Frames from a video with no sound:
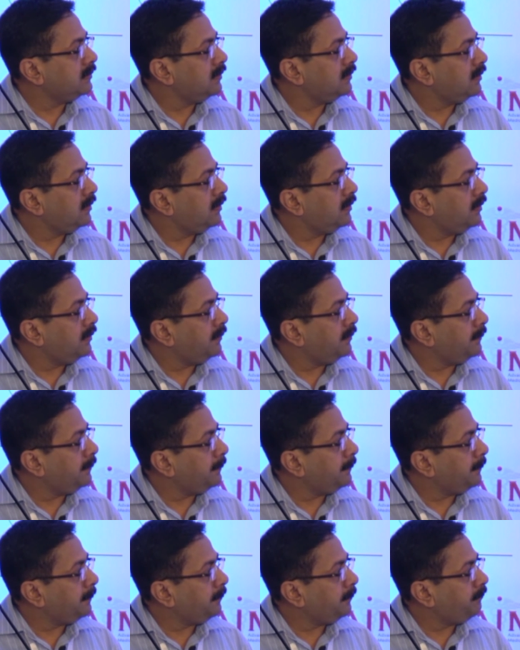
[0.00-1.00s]

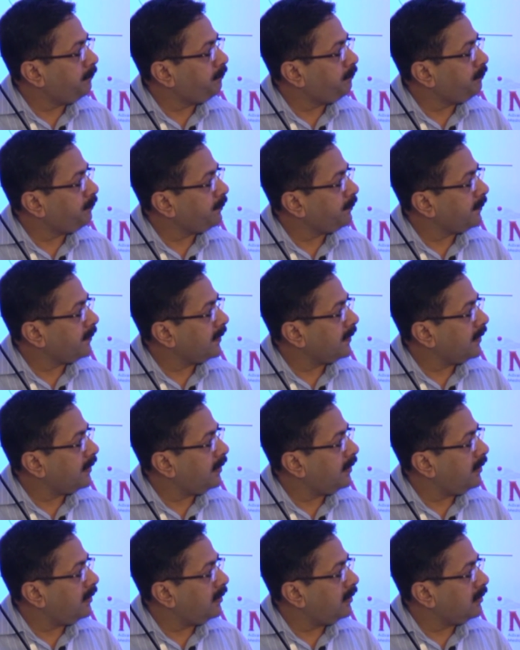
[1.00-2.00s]

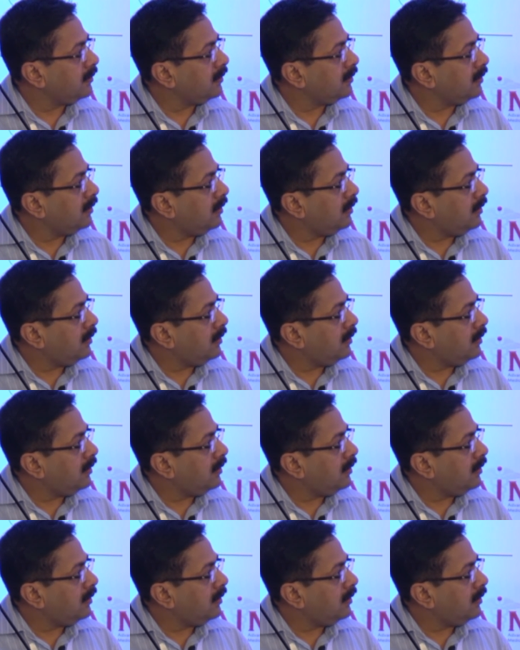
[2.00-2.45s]
[no speech]